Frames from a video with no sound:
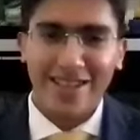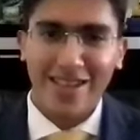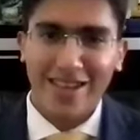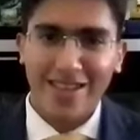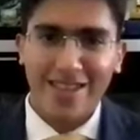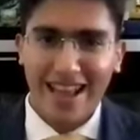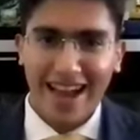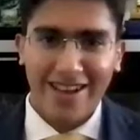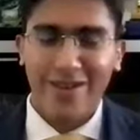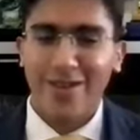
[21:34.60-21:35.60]
Yashish.
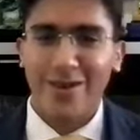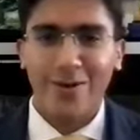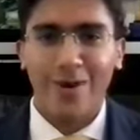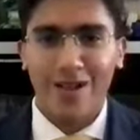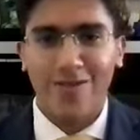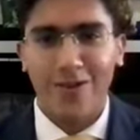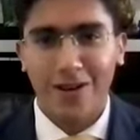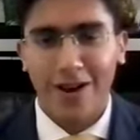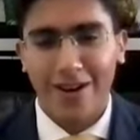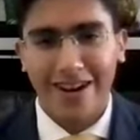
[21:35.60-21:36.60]
Thank you so much for
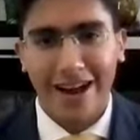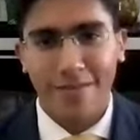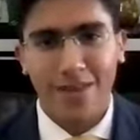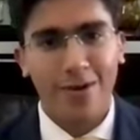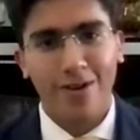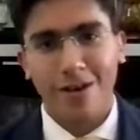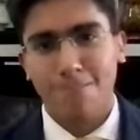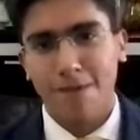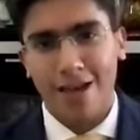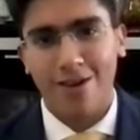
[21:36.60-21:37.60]
your time. It was a
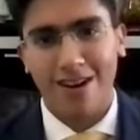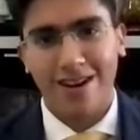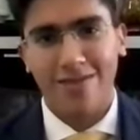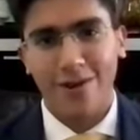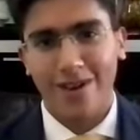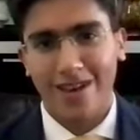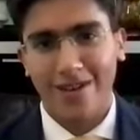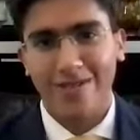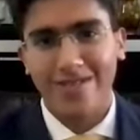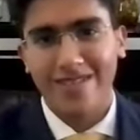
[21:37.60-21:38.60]
pleasure interviewing you.